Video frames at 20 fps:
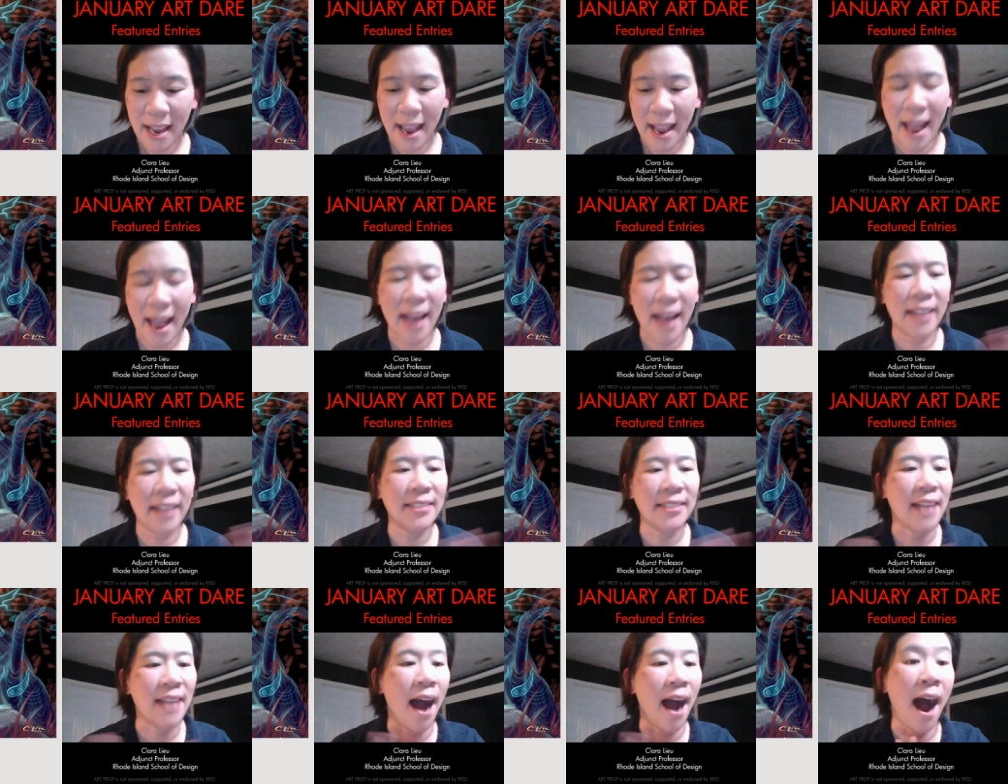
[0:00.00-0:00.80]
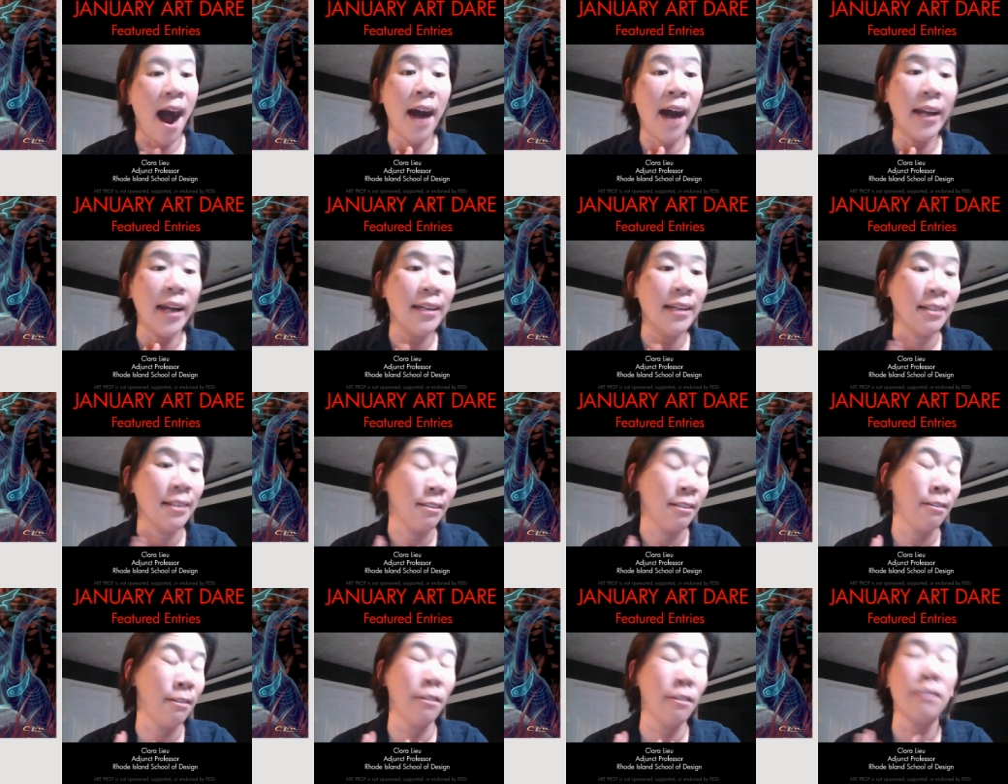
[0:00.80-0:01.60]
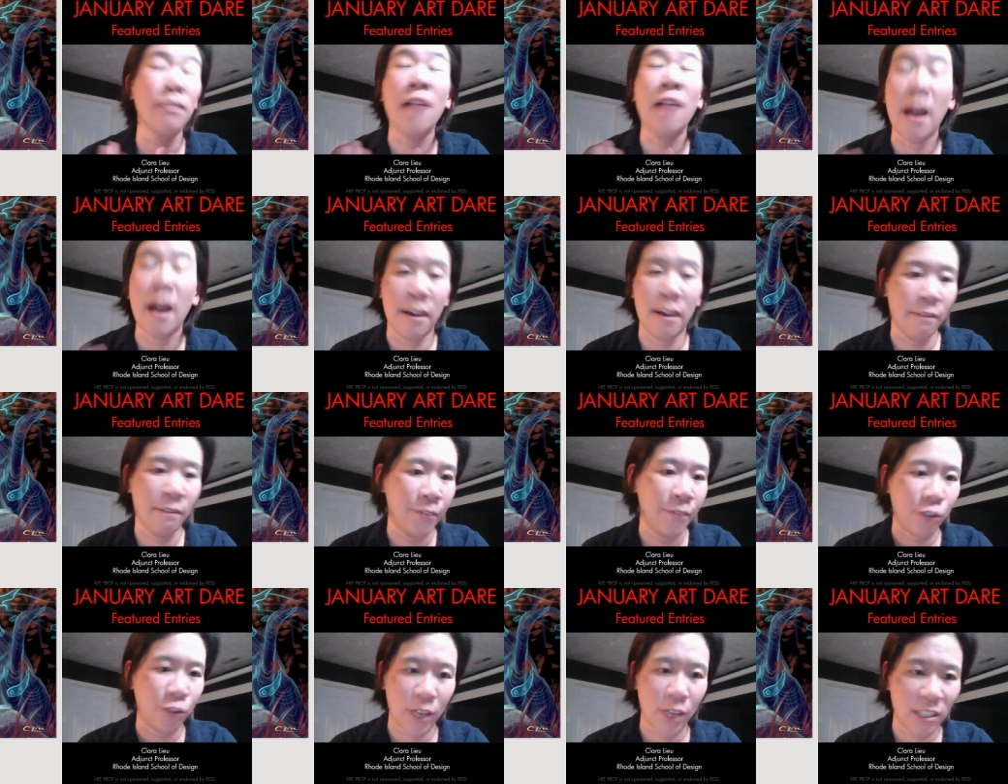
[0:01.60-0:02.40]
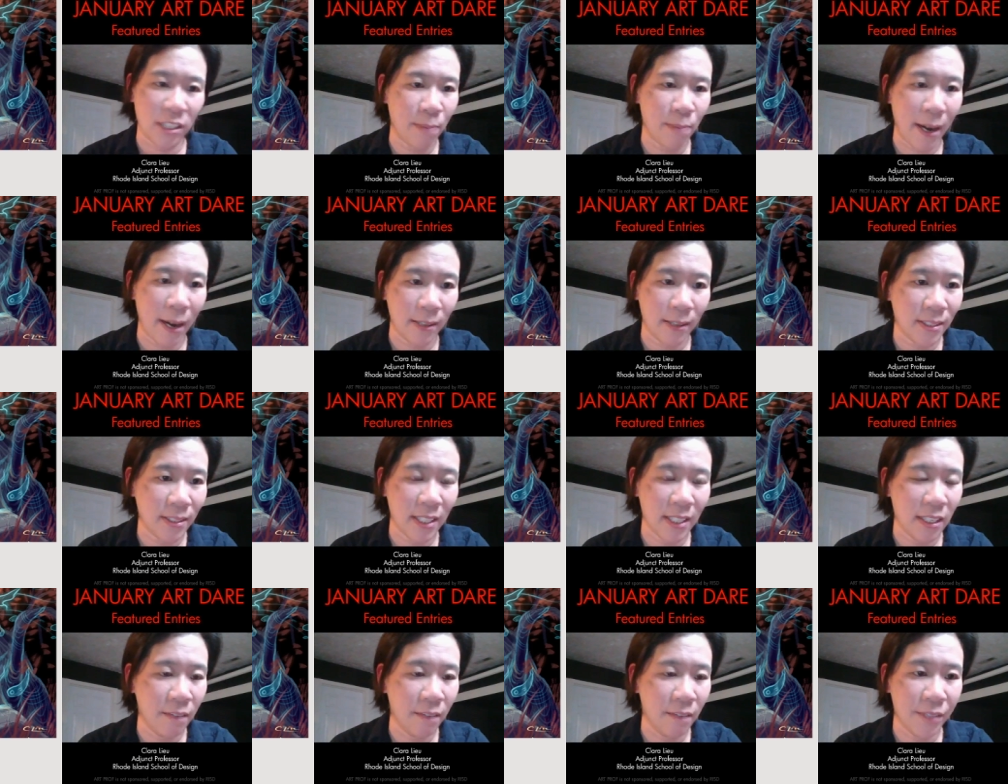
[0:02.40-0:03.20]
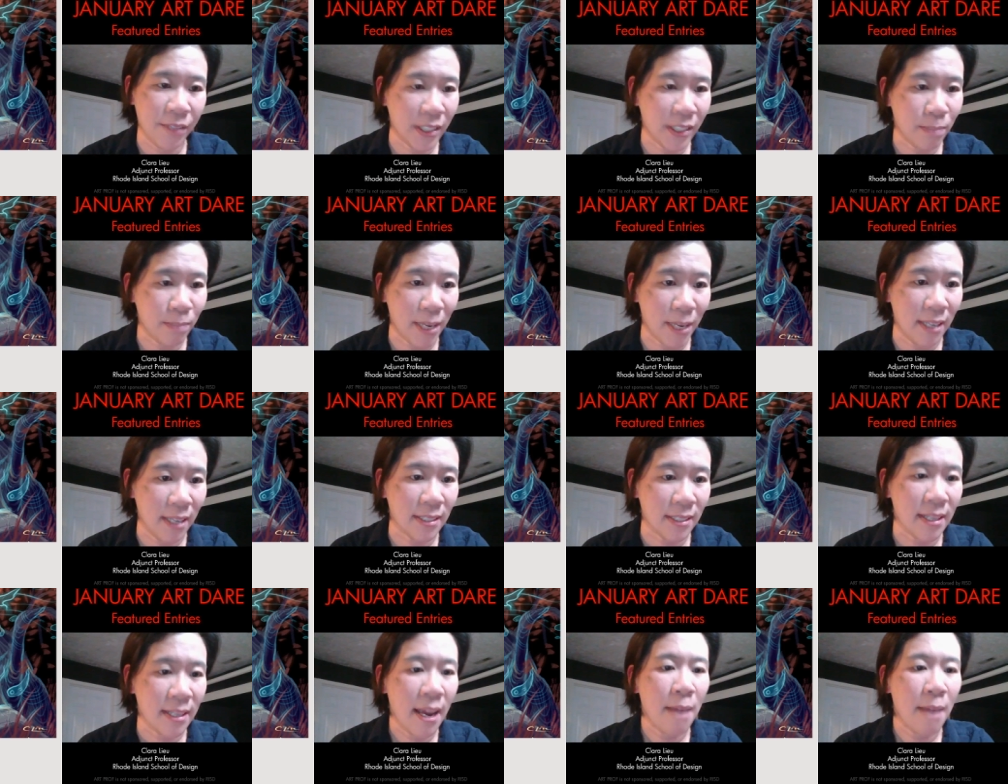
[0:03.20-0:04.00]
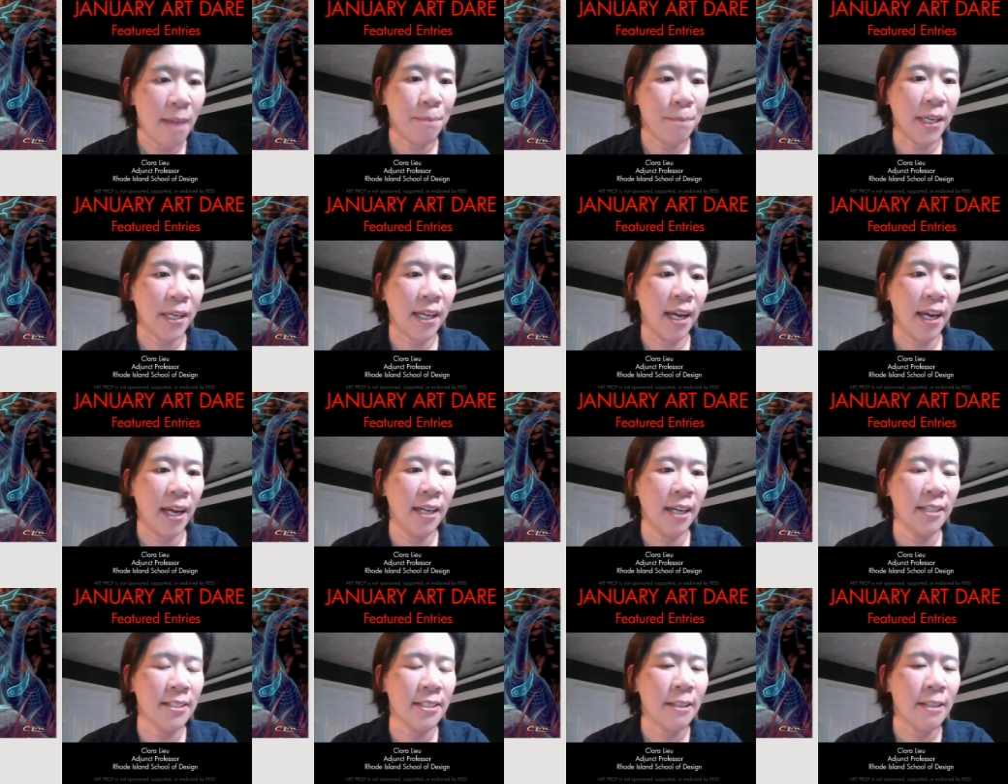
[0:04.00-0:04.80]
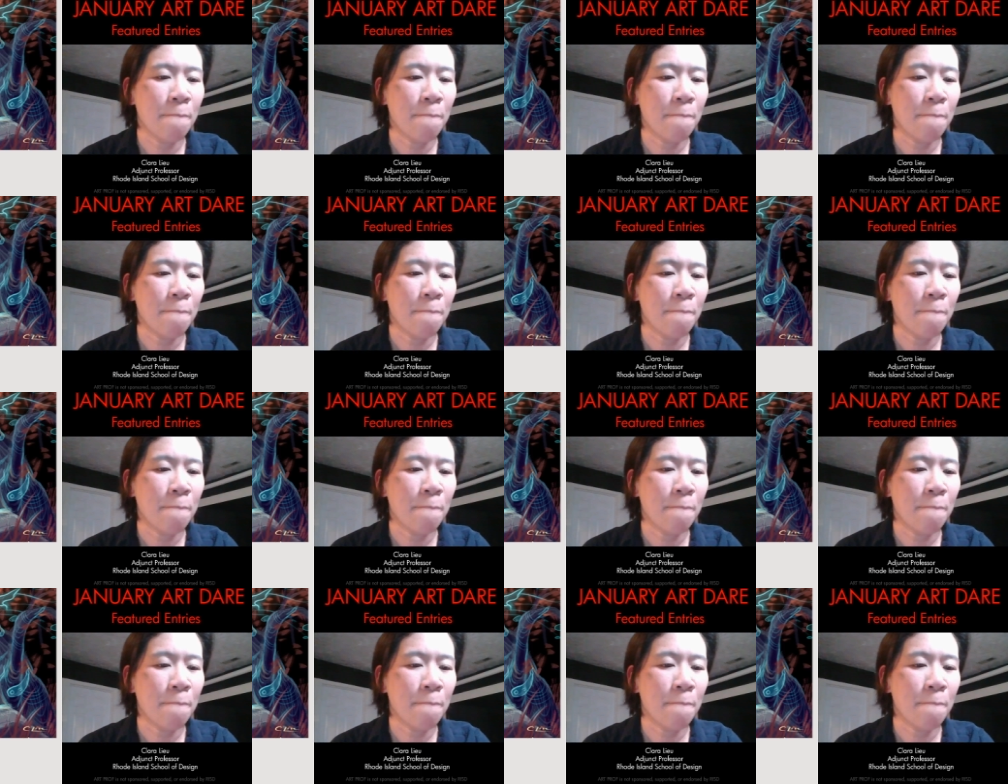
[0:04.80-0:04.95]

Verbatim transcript: And I love the transparency of this piece because